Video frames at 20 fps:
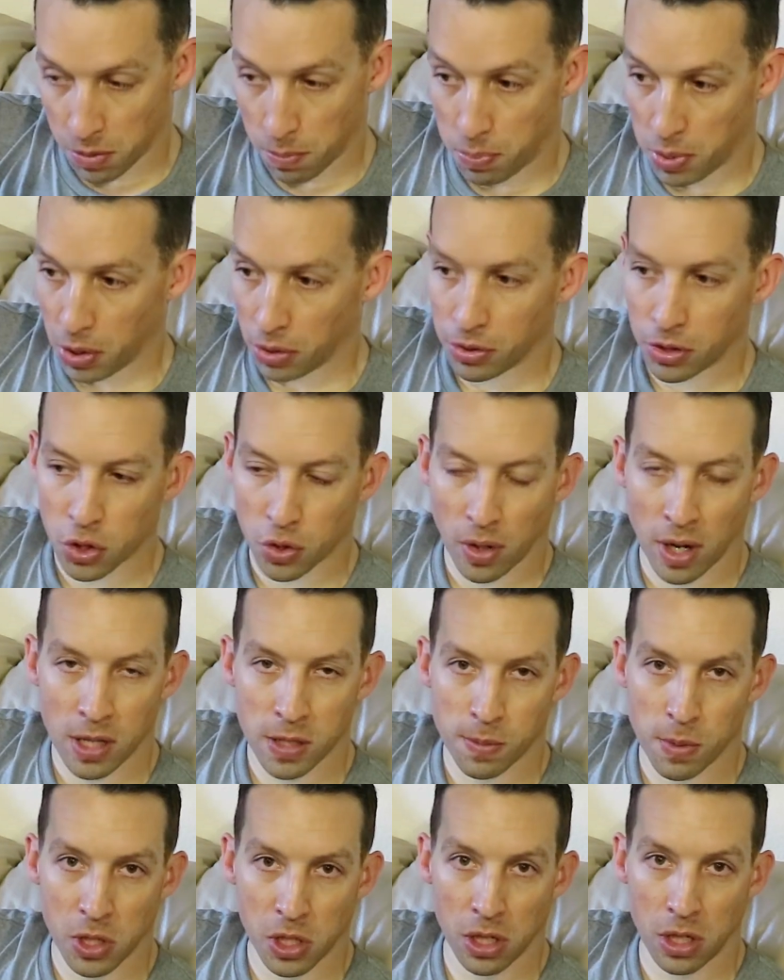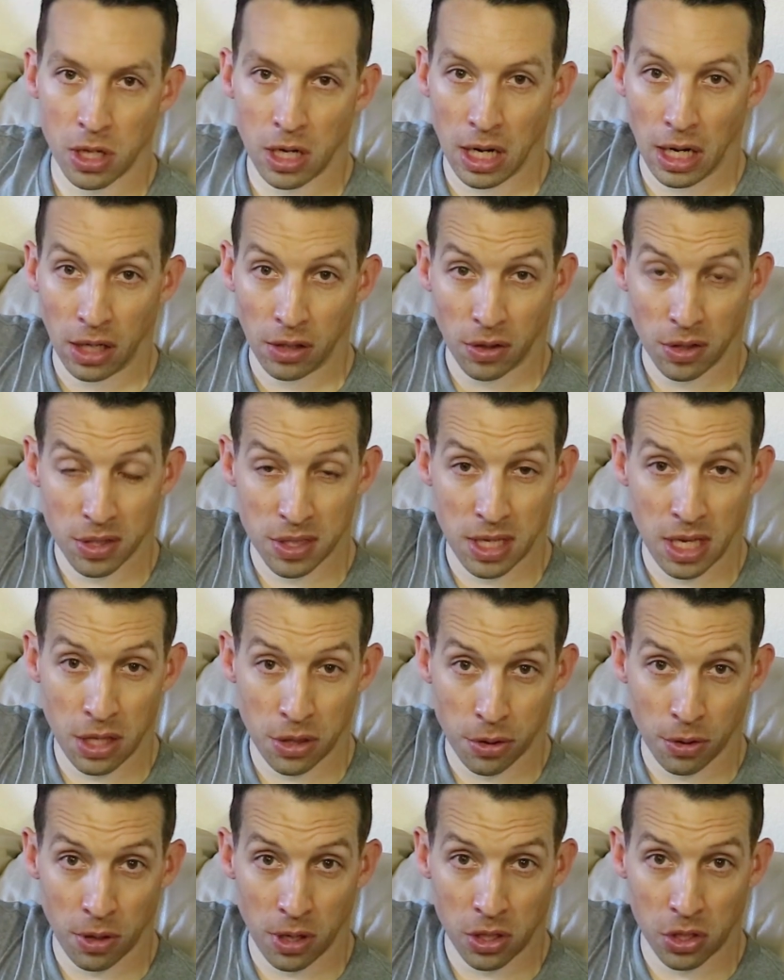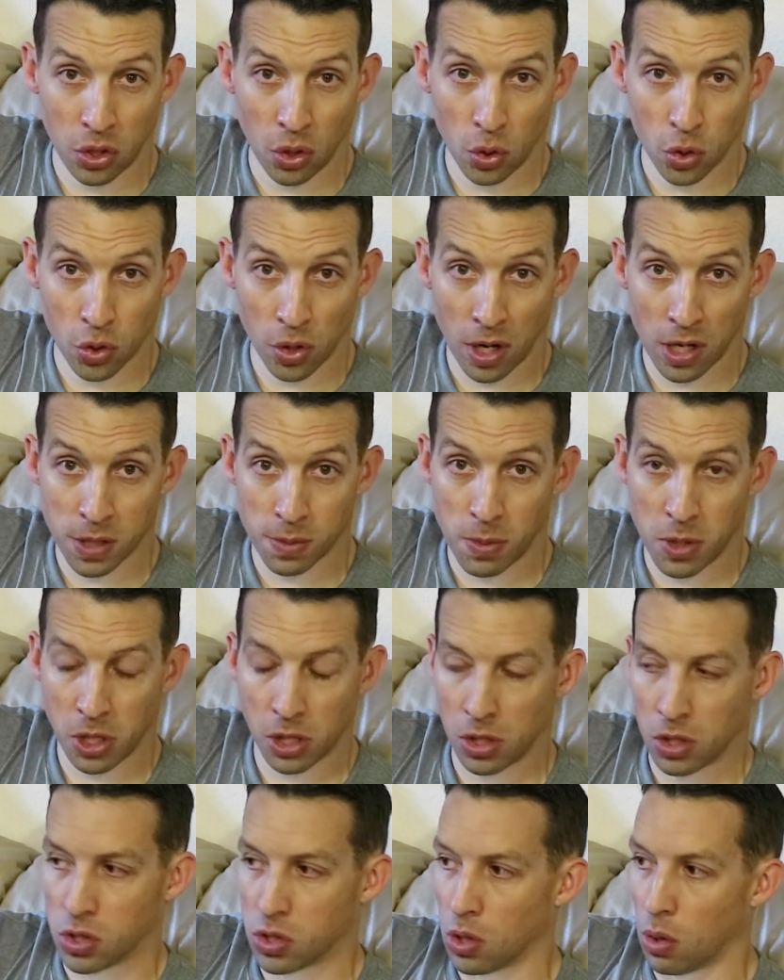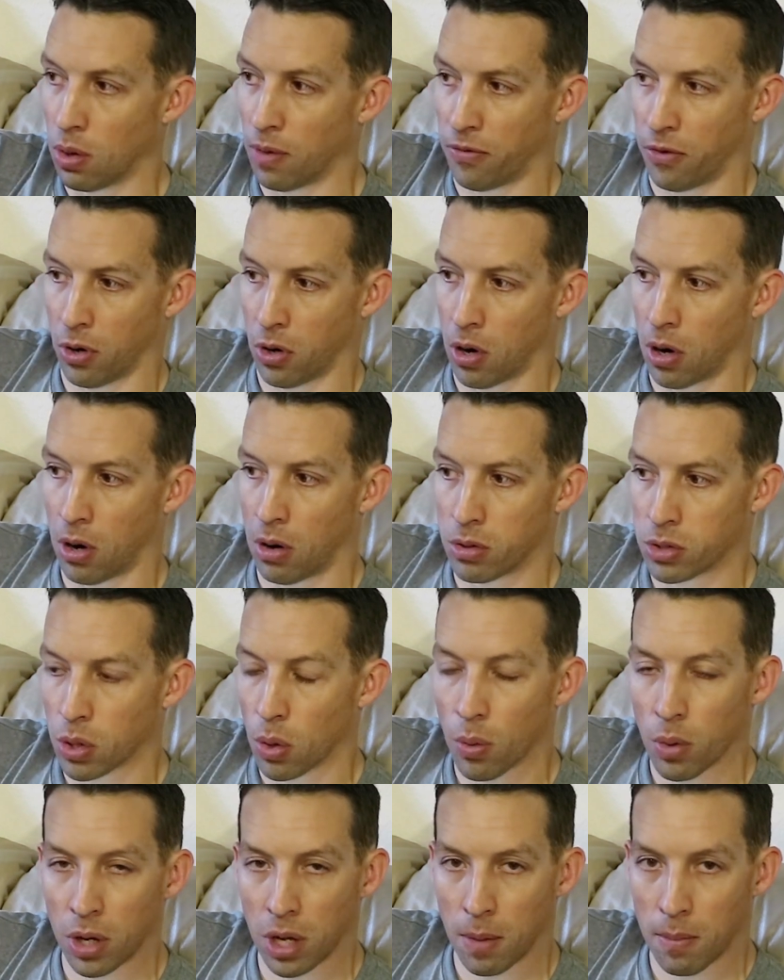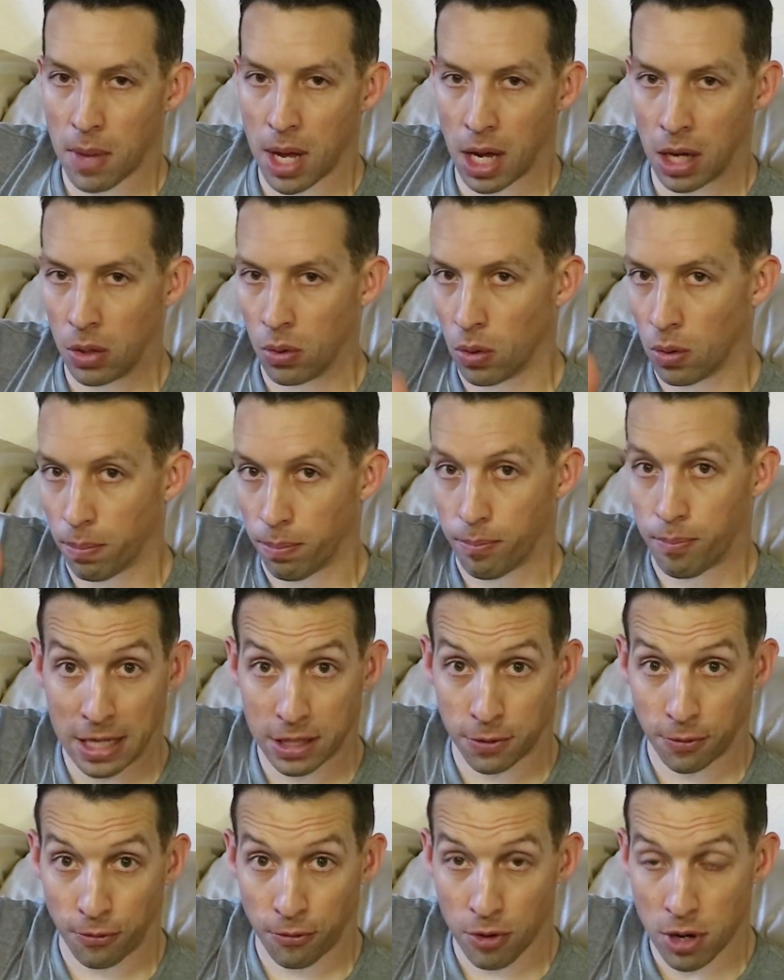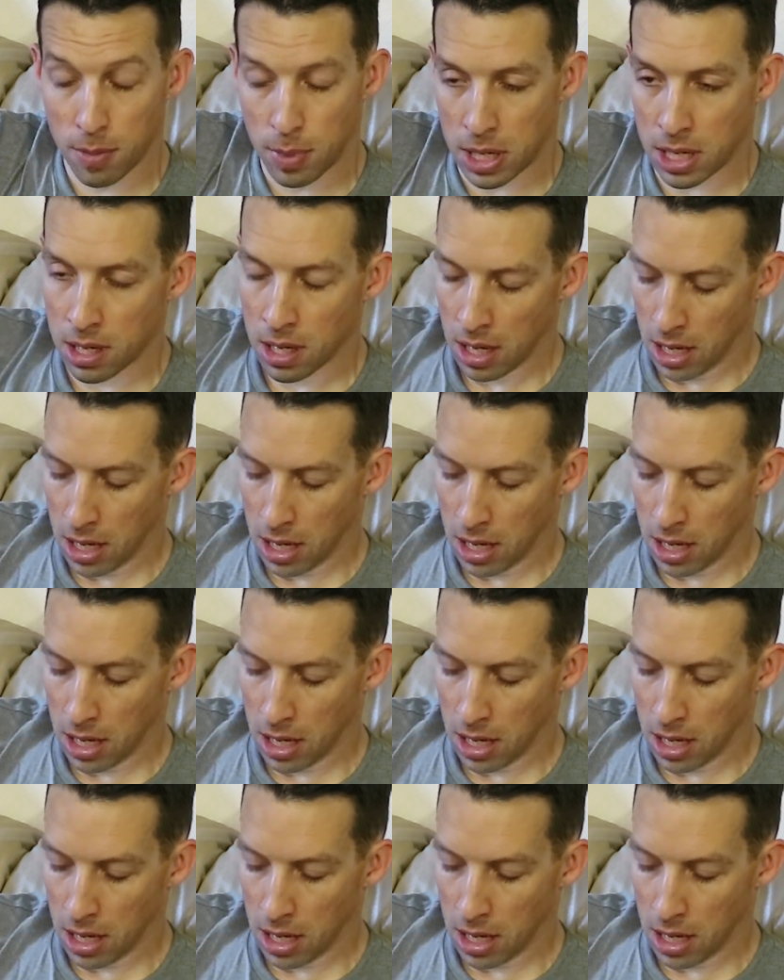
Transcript: To build the transmission, you needed the Z32 transmission, so if your car is already a manual, that's a freebie.